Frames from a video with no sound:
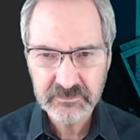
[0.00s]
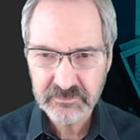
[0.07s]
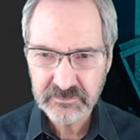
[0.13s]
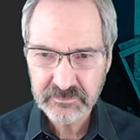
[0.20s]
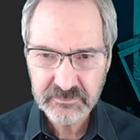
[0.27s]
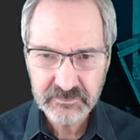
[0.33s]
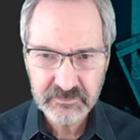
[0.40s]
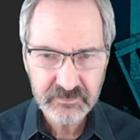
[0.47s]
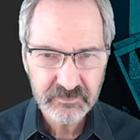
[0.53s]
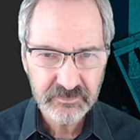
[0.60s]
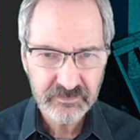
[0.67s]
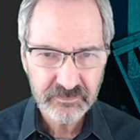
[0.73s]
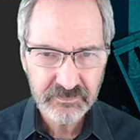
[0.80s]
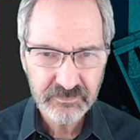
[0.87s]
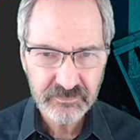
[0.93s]

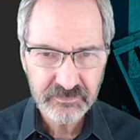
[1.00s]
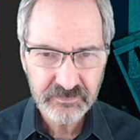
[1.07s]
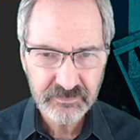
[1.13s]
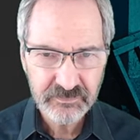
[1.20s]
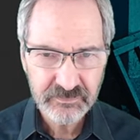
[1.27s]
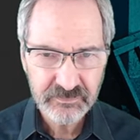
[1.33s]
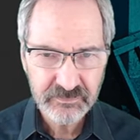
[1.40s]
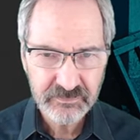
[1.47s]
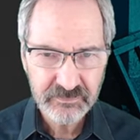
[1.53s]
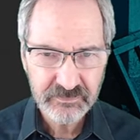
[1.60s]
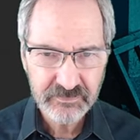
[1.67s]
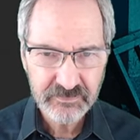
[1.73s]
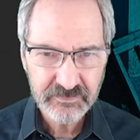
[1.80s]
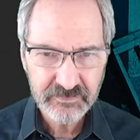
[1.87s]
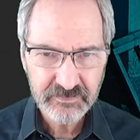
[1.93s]

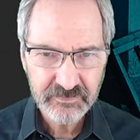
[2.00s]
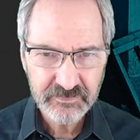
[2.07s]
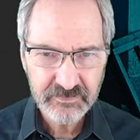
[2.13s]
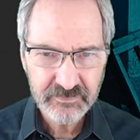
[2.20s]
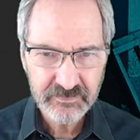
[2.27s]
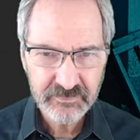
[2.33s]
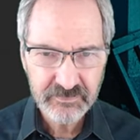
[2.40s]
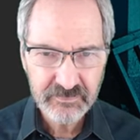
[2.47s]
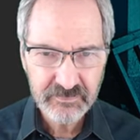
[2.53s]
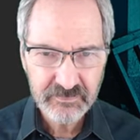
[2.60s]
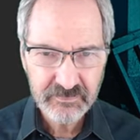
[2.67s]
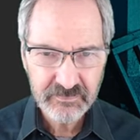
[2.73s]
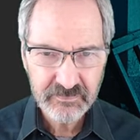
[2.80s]
Nothing is said.